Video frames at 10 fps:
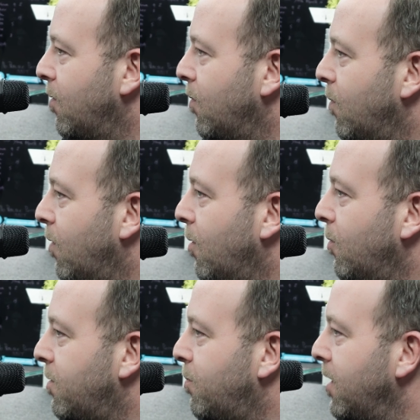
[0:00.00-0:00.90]
what
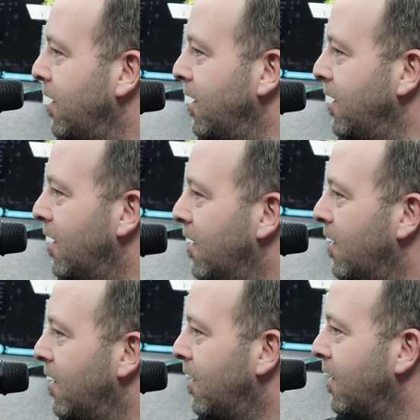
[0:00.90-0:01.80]
would be
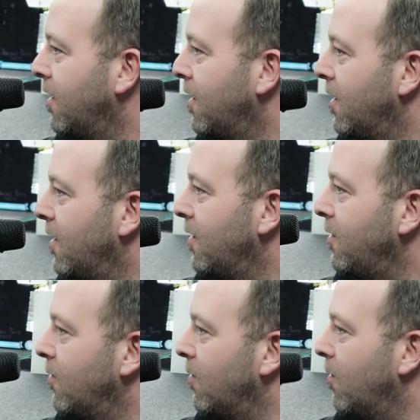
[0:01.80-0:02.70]

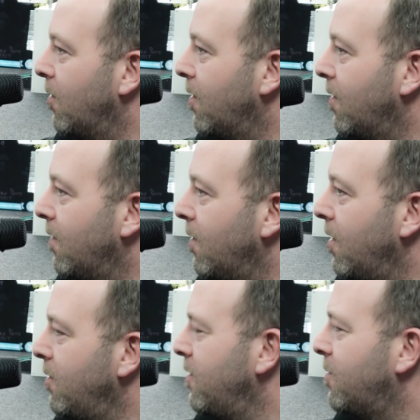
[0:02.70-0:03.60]
your
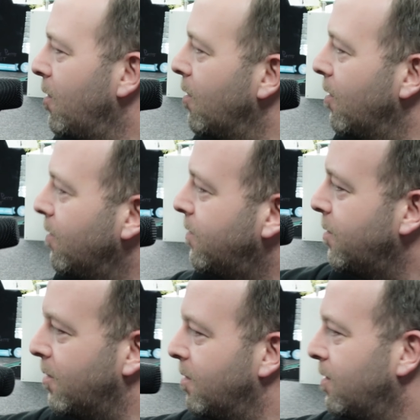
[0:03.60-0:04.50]
who do you support?
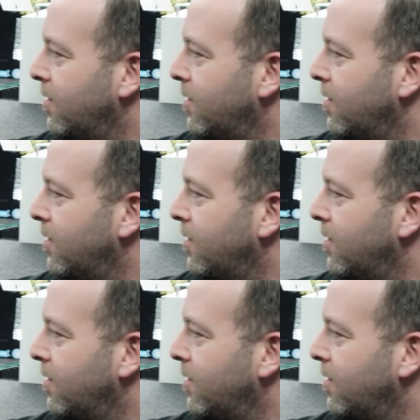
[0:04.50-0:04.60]
Football. West